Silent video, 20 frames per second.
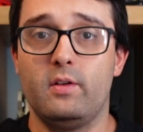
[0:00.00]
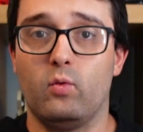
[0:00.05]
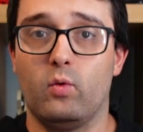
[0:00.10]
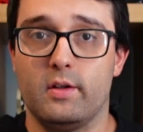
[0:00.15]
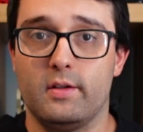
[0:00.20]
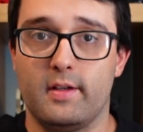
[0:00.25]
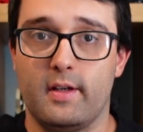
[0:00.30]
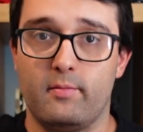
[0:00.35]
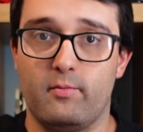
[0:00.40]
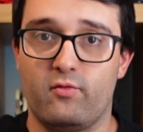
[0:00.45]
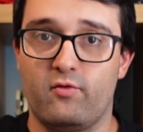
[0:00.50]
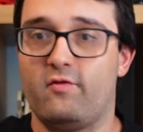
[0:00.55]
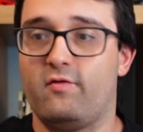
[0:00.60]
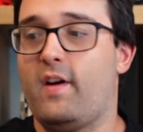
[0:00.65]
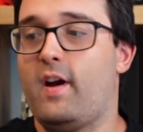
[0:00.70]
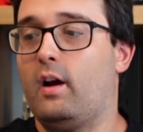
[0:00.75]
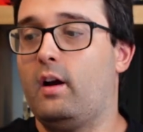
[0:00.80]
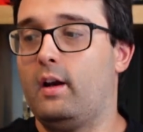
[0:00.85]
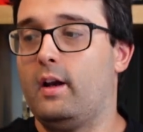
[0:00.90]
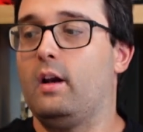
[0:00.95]
was a
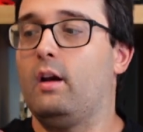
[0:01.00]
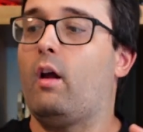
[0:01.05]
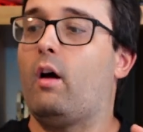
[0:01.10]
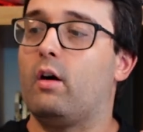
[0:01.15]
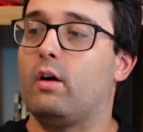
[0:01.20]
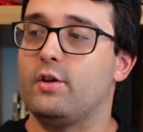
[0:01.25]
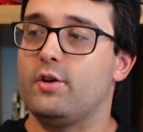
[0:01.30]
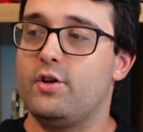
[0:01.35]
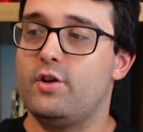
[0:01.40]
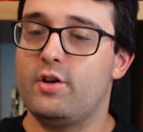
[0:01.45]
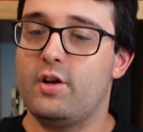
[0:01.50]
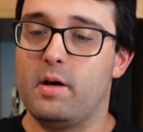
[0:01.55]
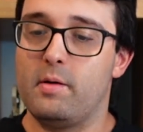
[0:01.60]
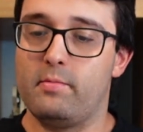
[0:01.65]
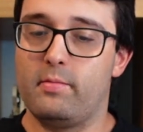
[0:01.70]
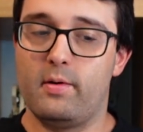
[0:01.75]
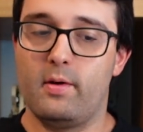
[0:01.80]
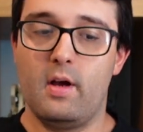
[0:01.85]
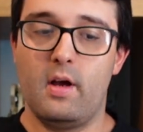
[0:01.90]
fairly long ship.